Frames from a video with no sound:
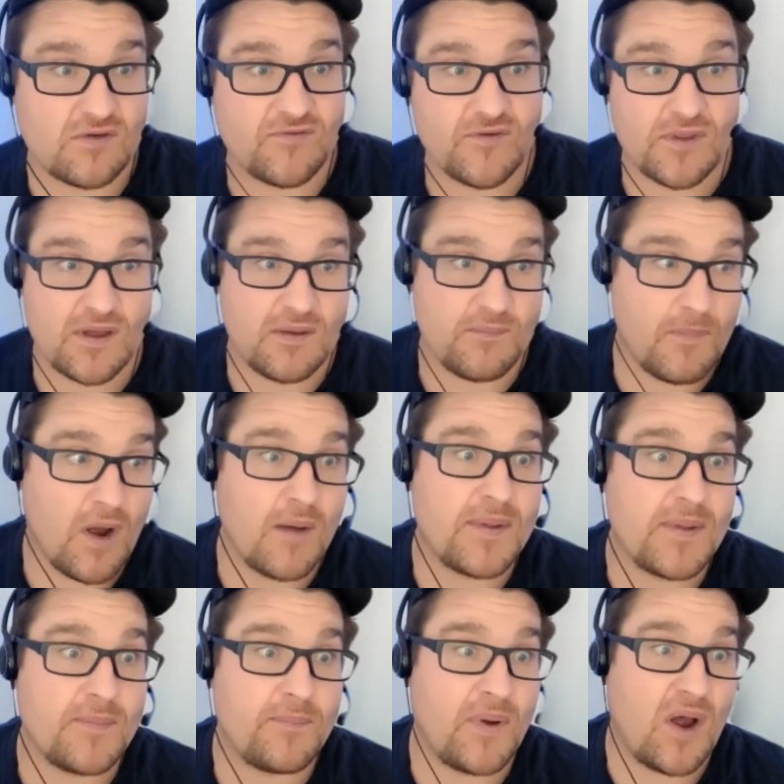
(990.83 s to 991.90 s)
for the mom
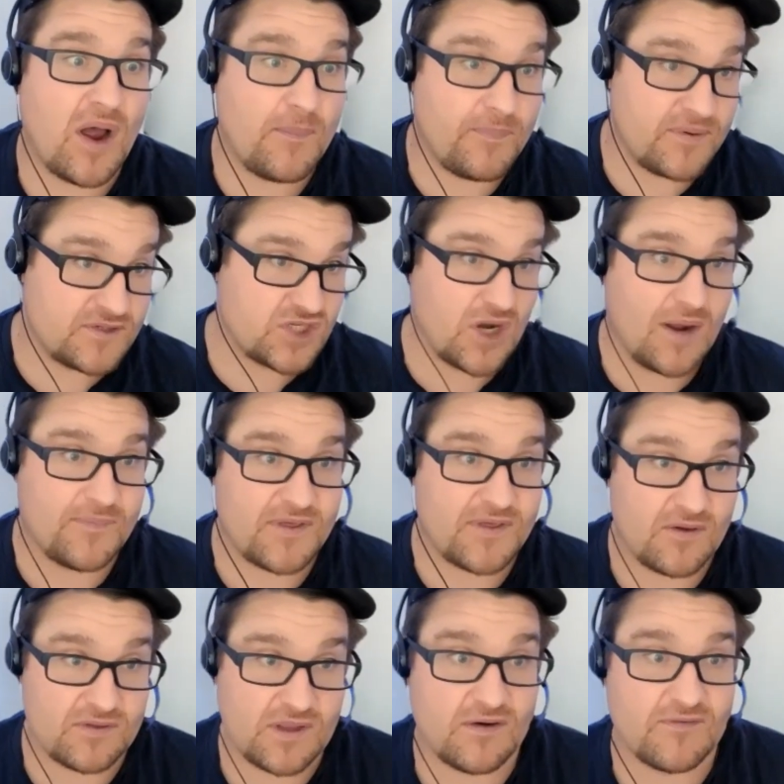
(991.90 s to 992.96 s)
and pop shops
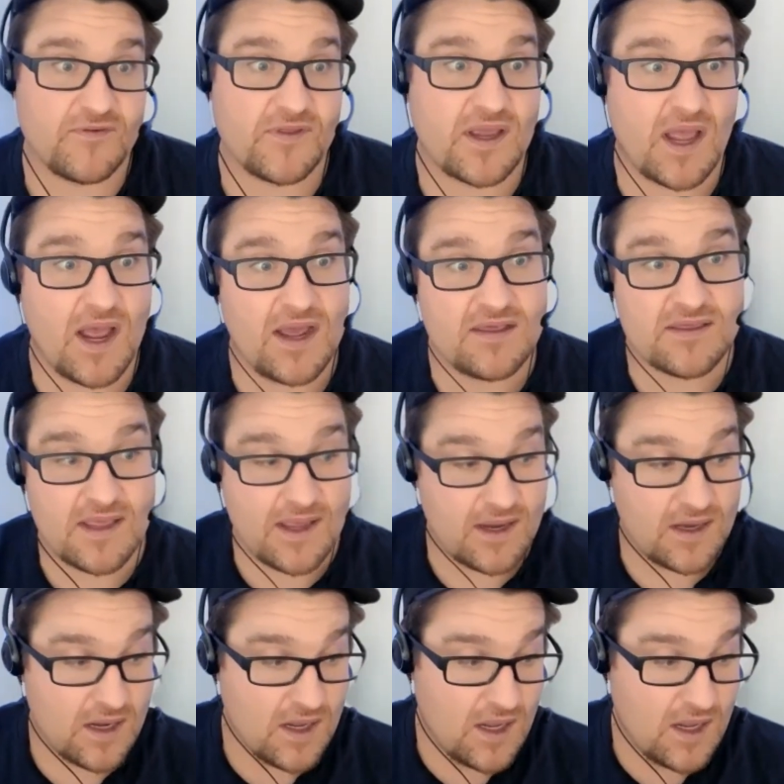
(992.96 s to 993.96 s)
out there, for the guys that,